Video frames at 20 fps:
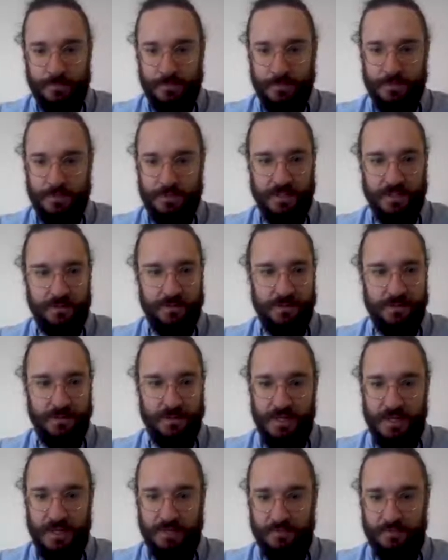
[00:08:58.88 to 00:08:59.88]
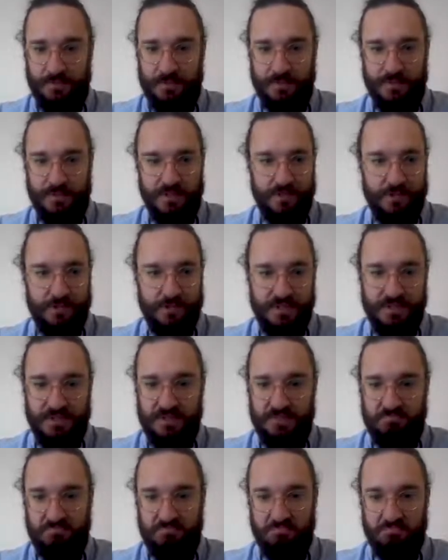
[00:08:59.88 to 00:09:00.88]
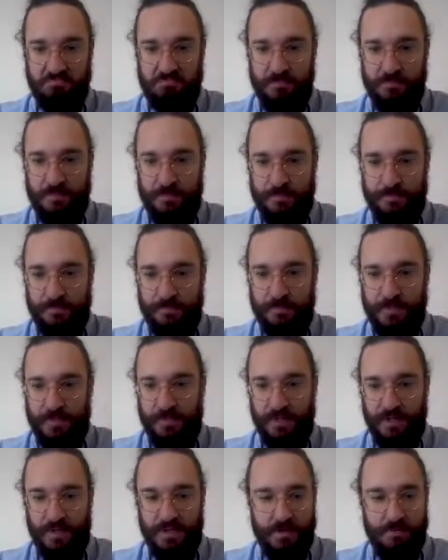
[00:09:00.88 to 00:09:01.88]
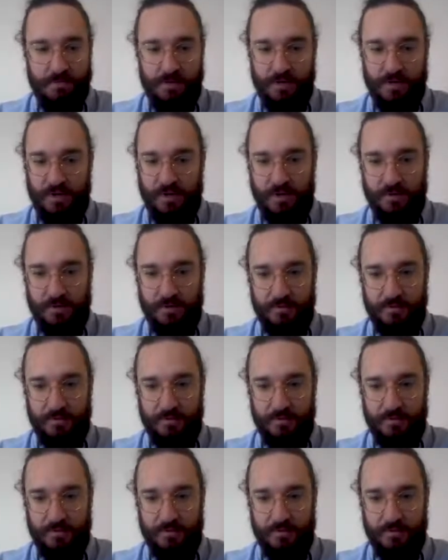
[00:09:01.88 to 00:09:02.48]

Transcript: Looks like there's a lot of them, so let's just look at number